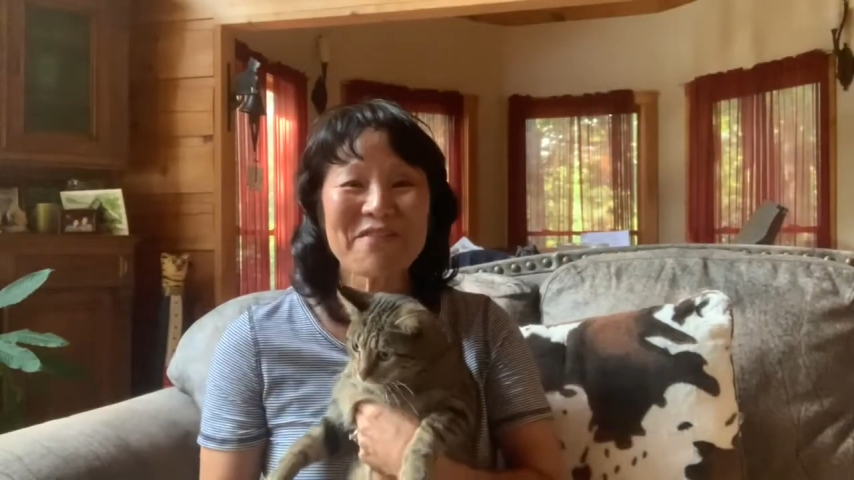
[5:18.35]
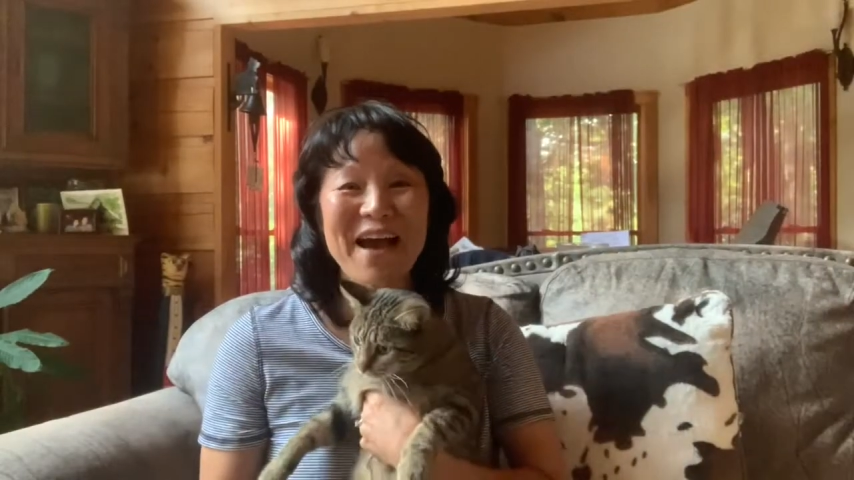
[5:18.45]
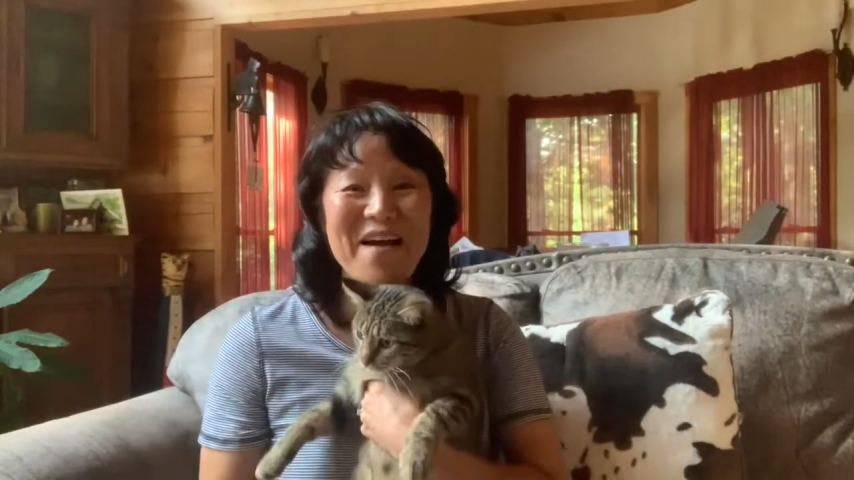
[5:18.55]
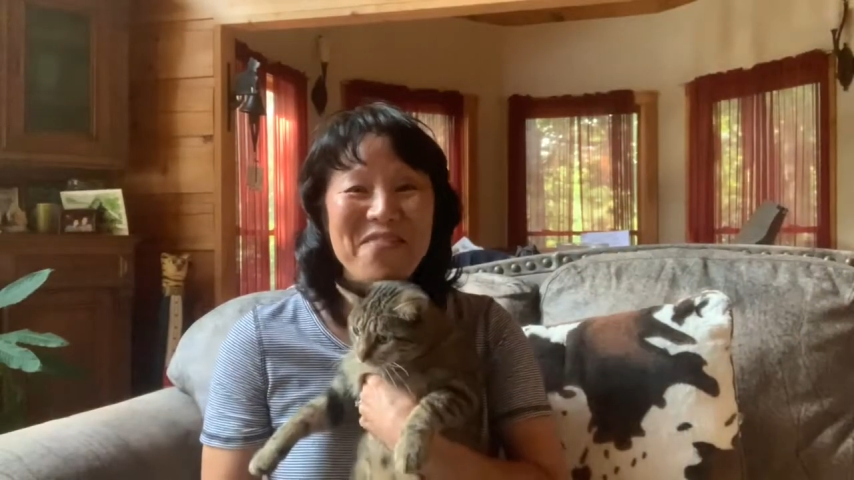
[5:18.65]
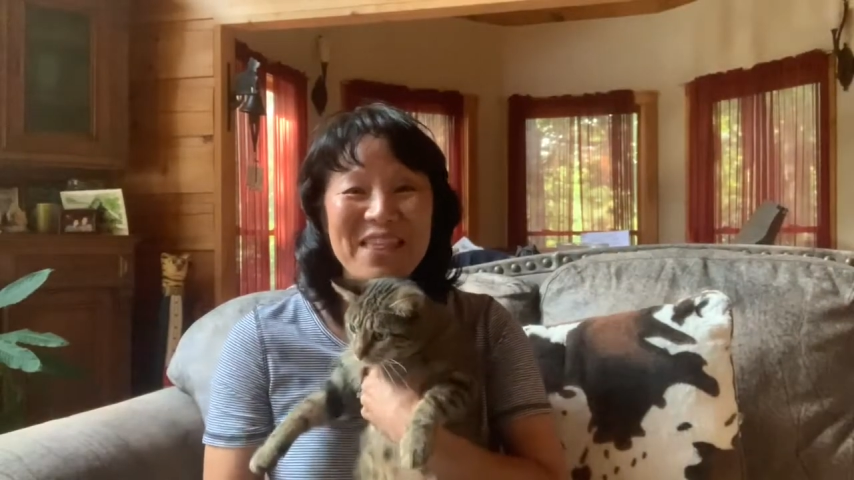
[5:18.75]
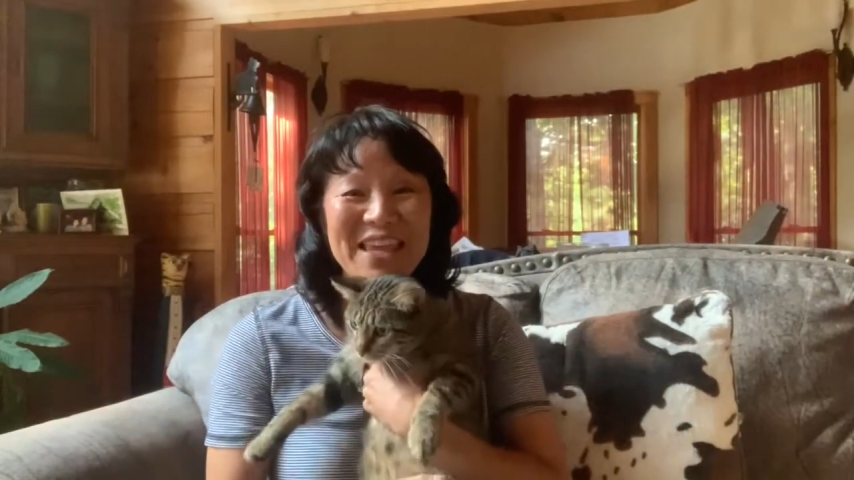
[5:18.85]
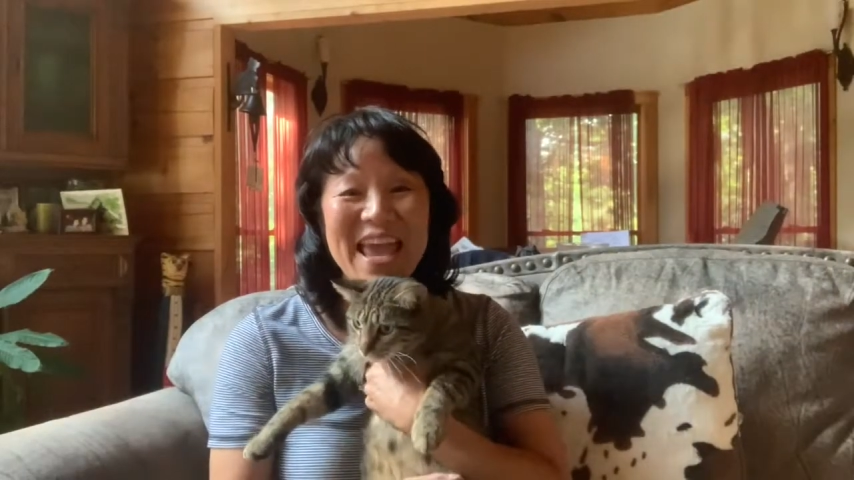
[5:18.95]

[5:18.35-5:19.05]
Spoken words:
found the